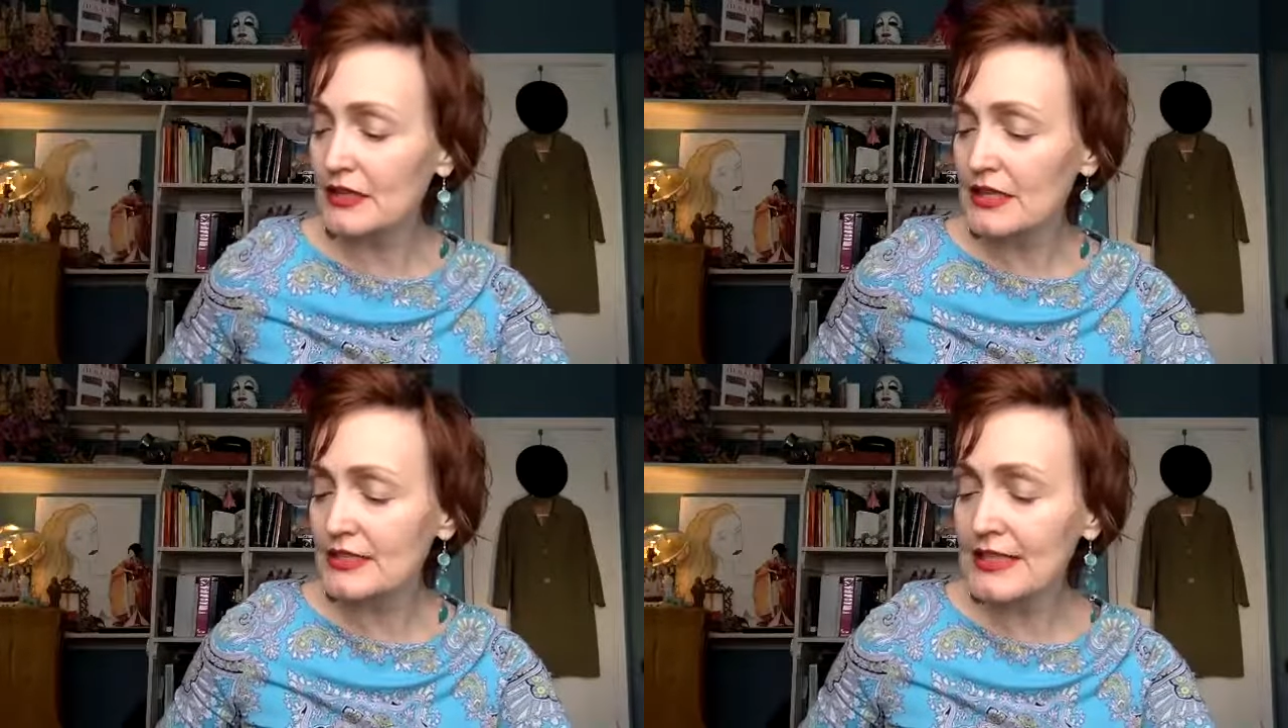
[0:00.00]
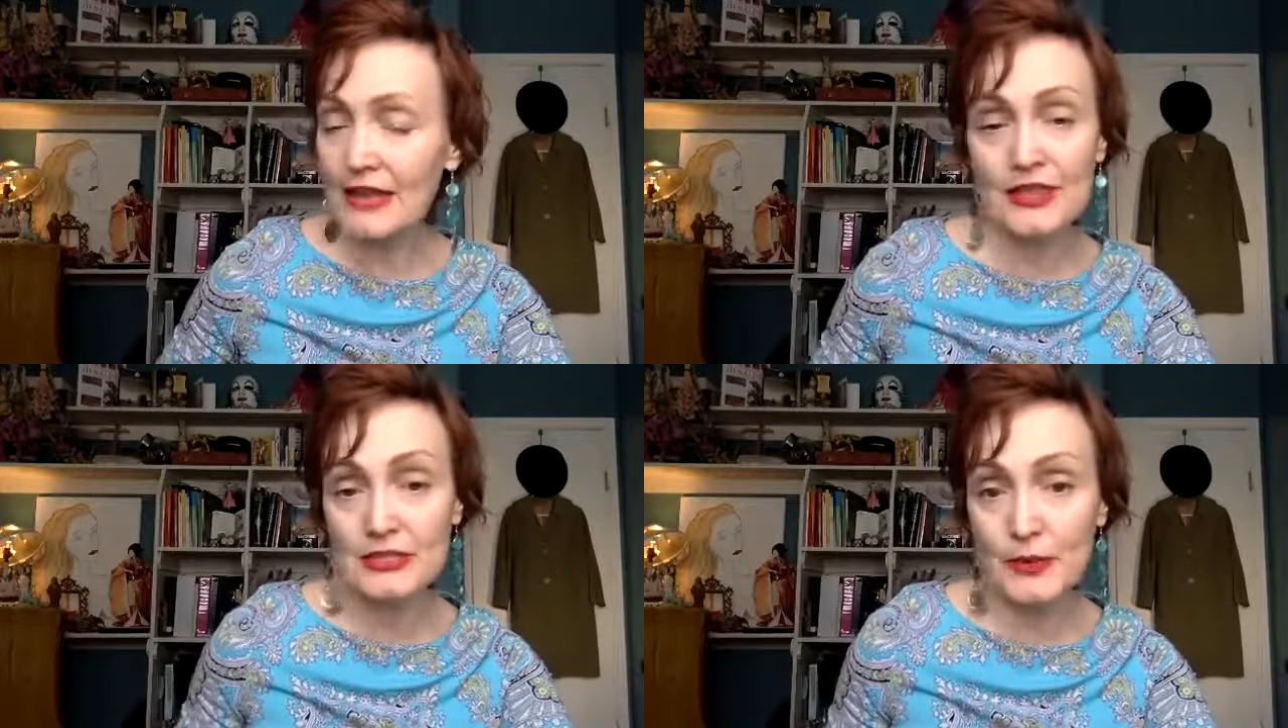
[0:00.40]
Isn't
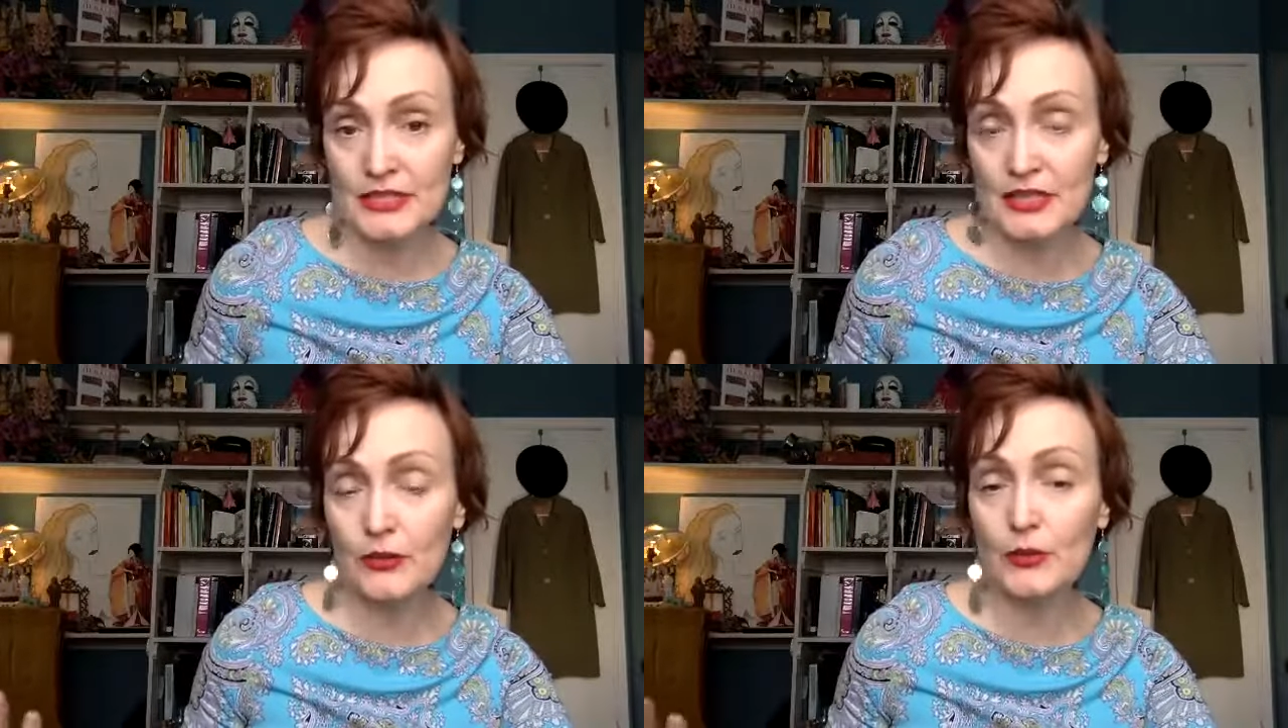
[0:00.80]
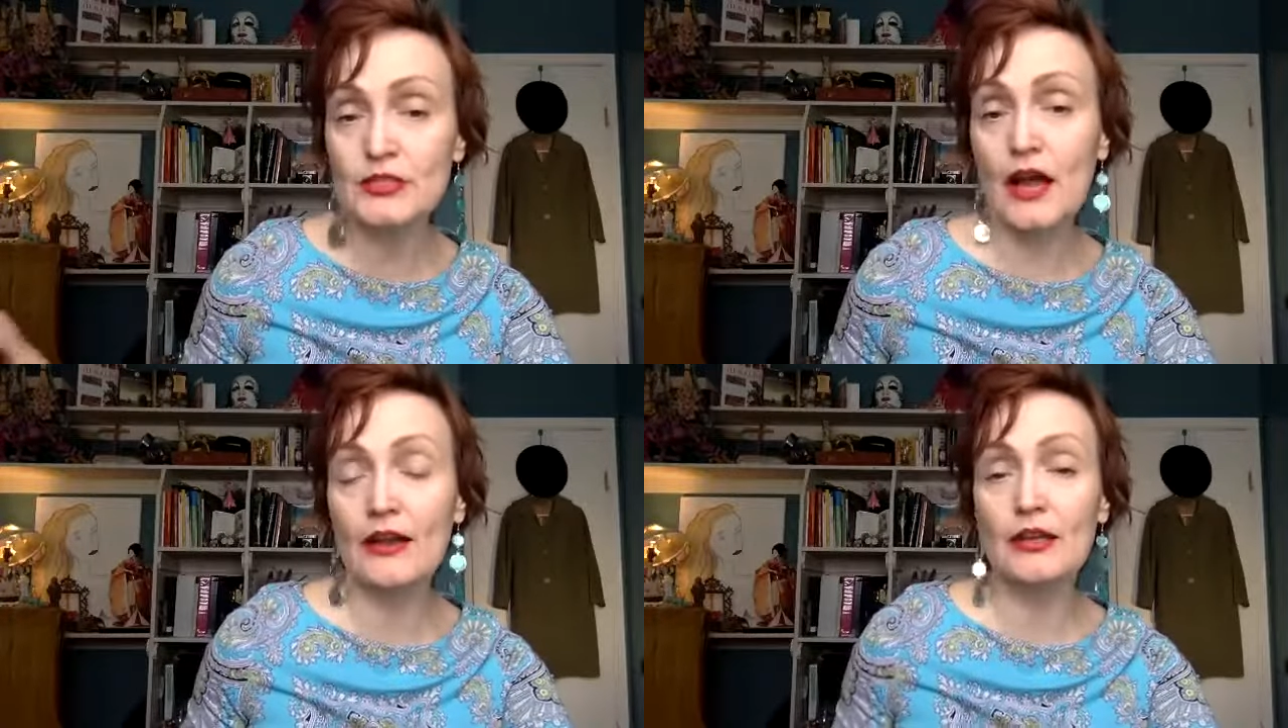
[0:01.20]
that's basically what we're
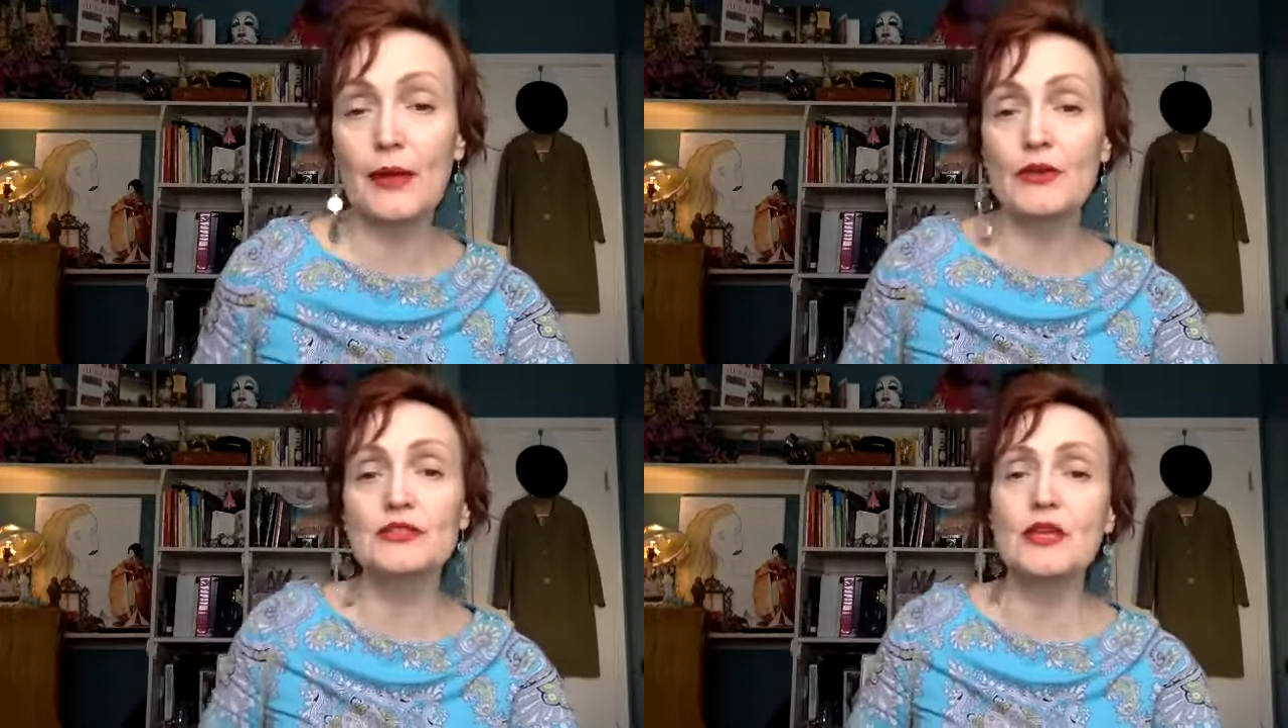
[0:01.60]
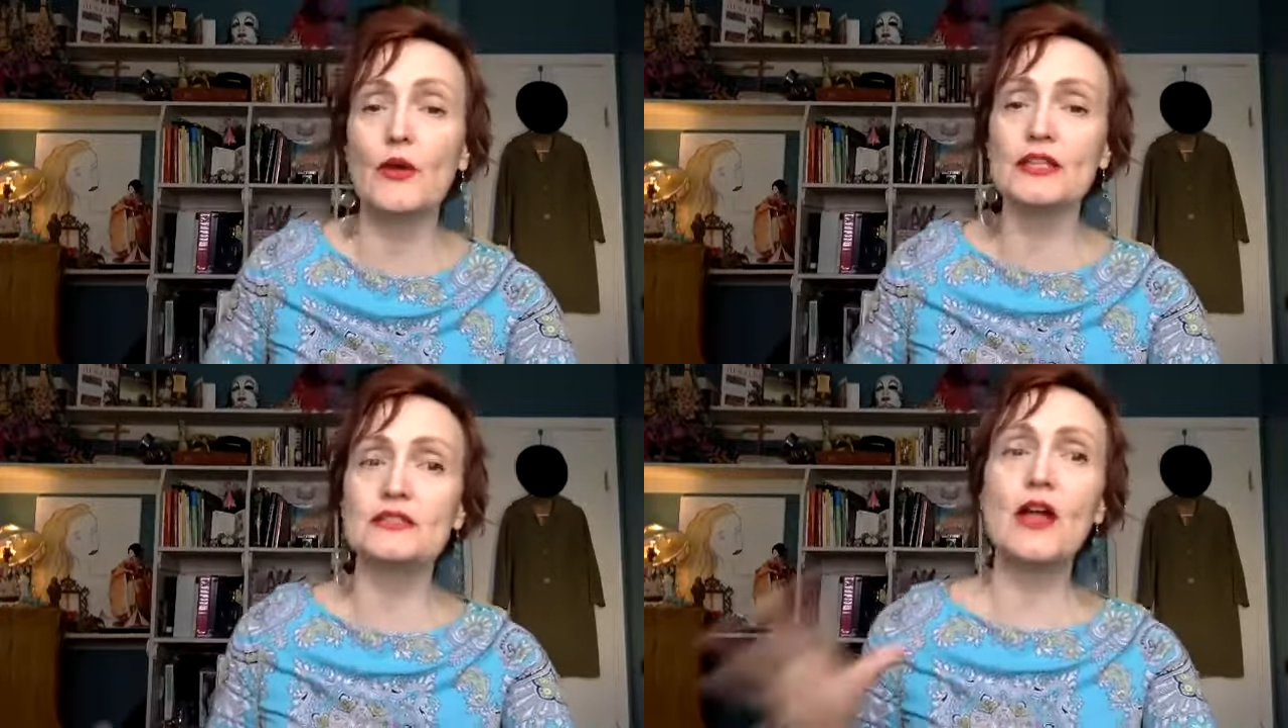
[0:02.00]
talking about. So
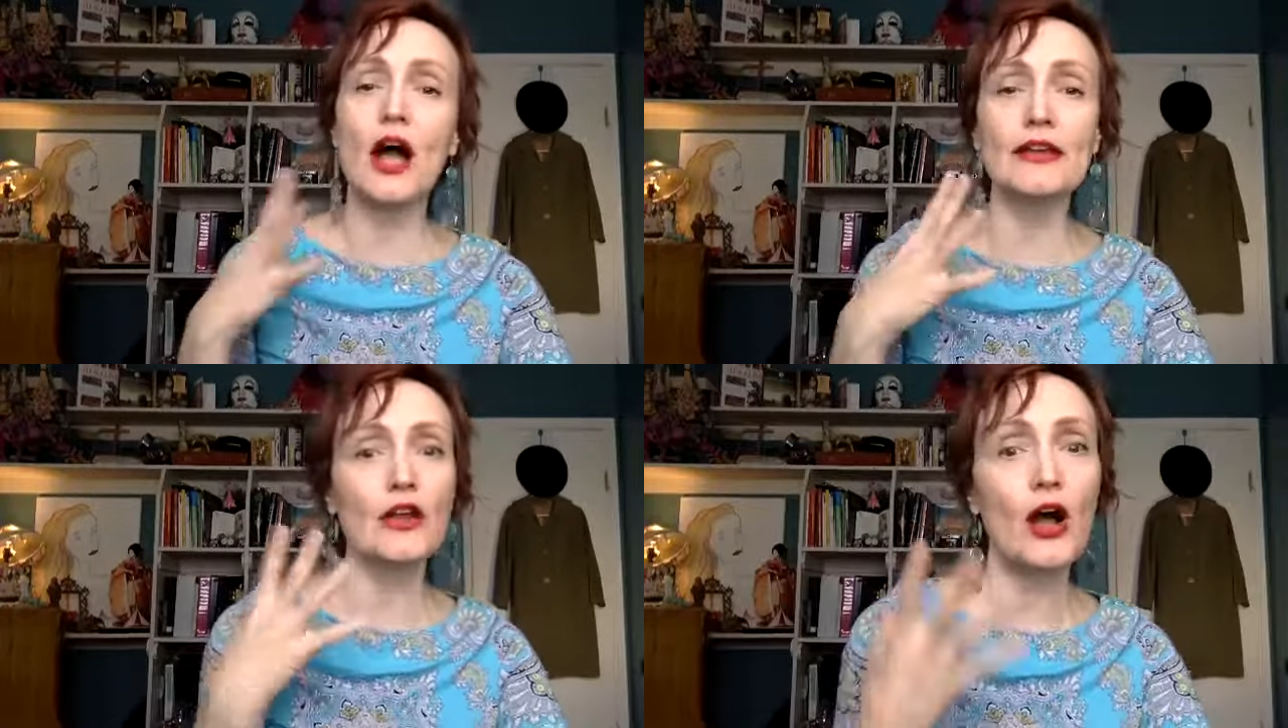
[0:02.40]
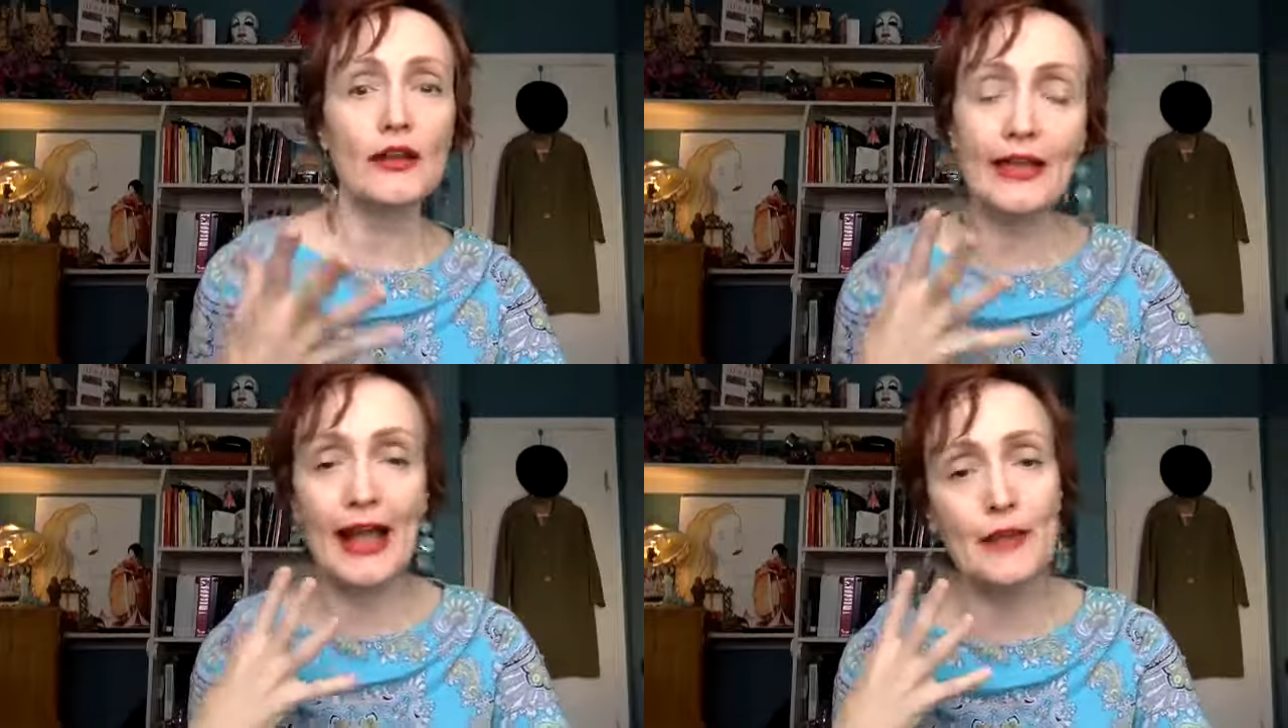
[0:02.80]
it's not an
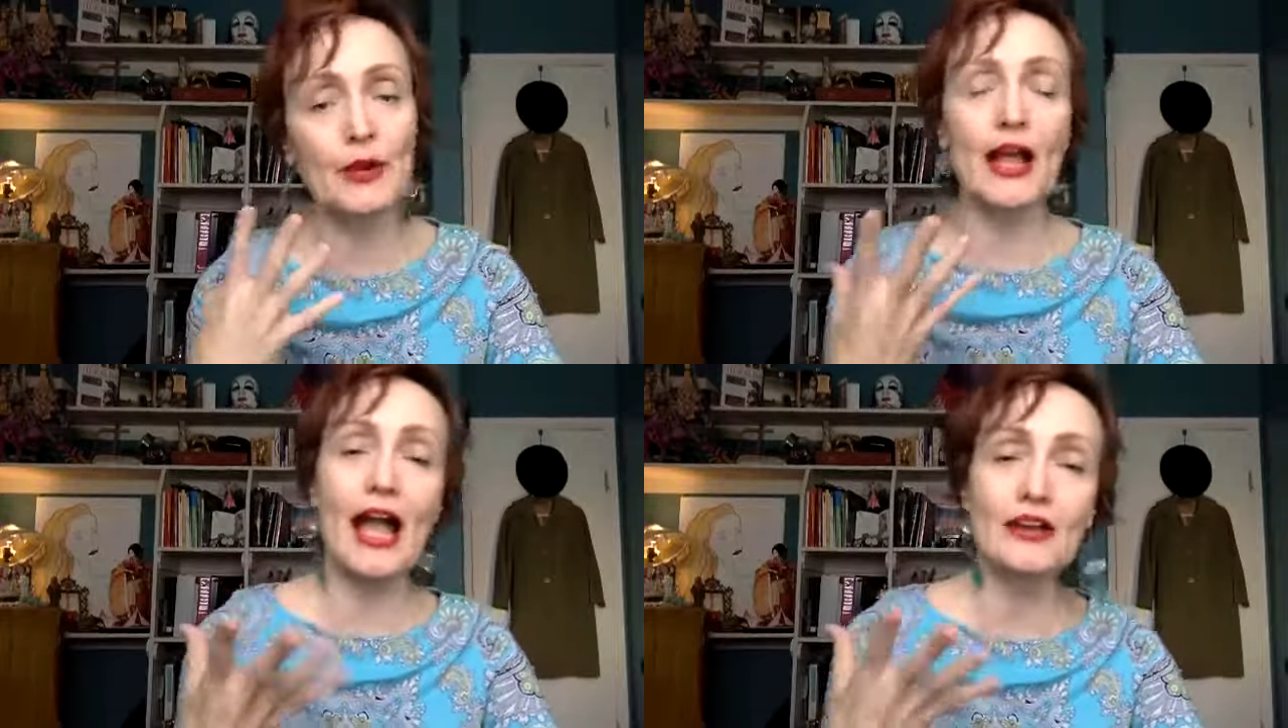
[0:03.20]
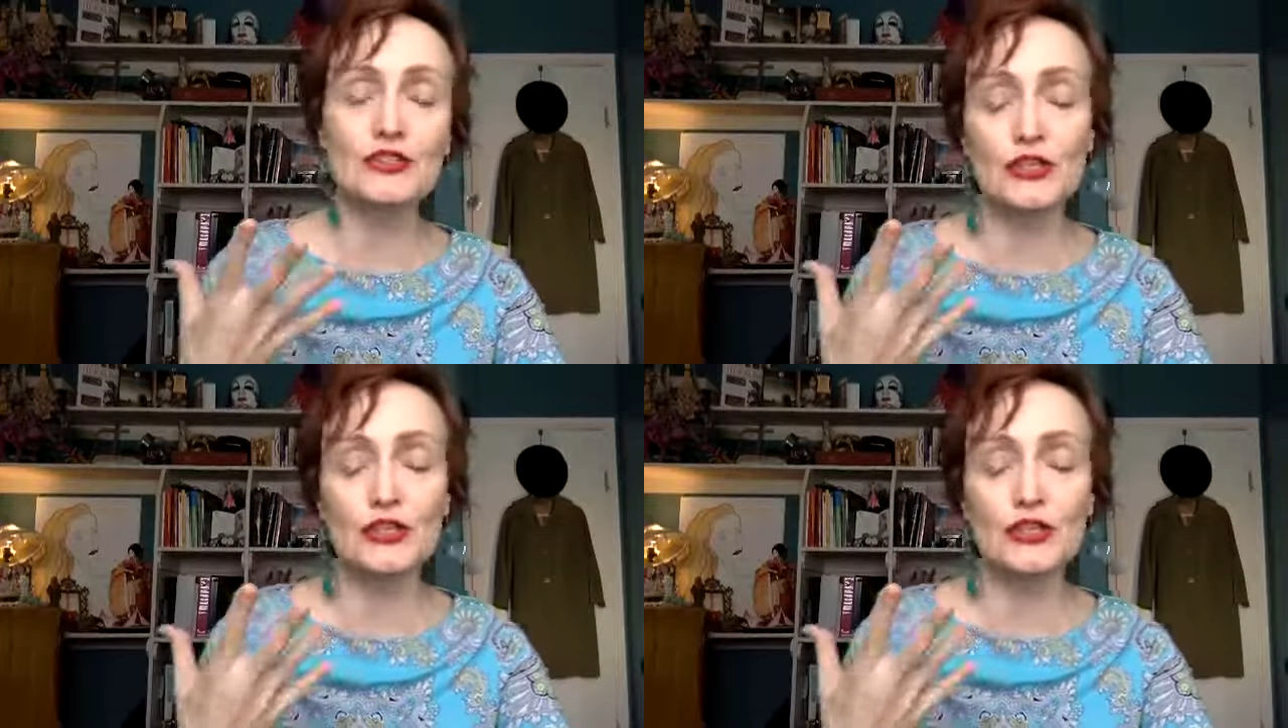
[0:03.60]
on-camera actor.